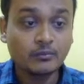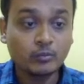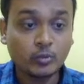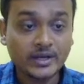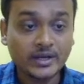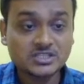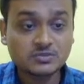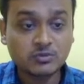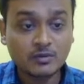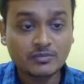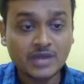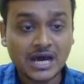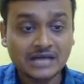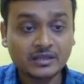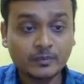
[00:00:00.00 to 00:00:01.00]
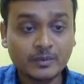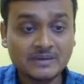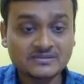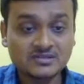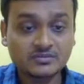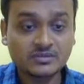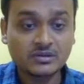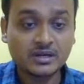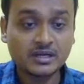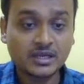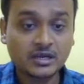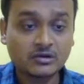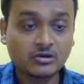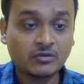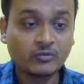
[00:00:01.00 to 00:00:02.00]
Poets from the other parts of the United
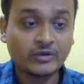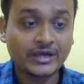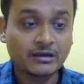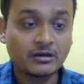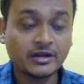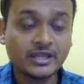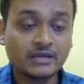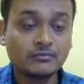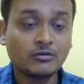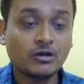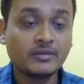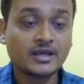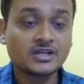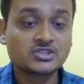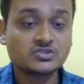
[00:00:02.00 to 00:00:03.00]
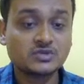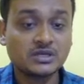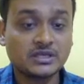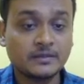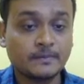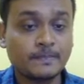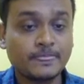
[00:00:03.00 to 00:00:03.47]
Kingdom were not involved actually.